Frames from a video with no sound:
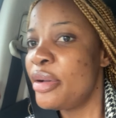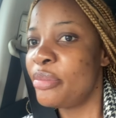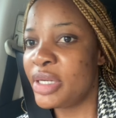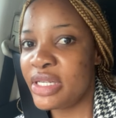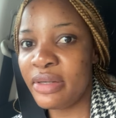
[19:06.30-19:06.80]

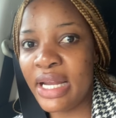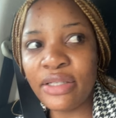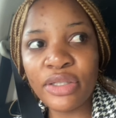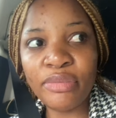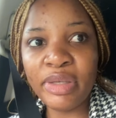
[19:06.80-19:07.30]
but I would like
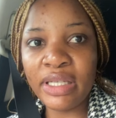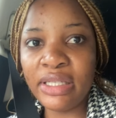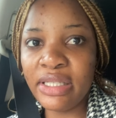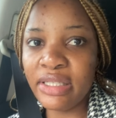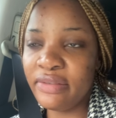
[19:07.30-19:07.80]
to
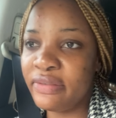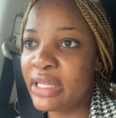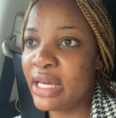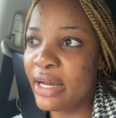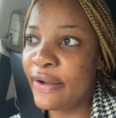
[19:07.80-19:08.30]
believe
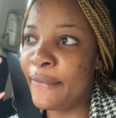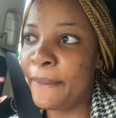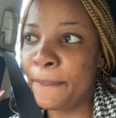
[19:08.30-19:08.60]
that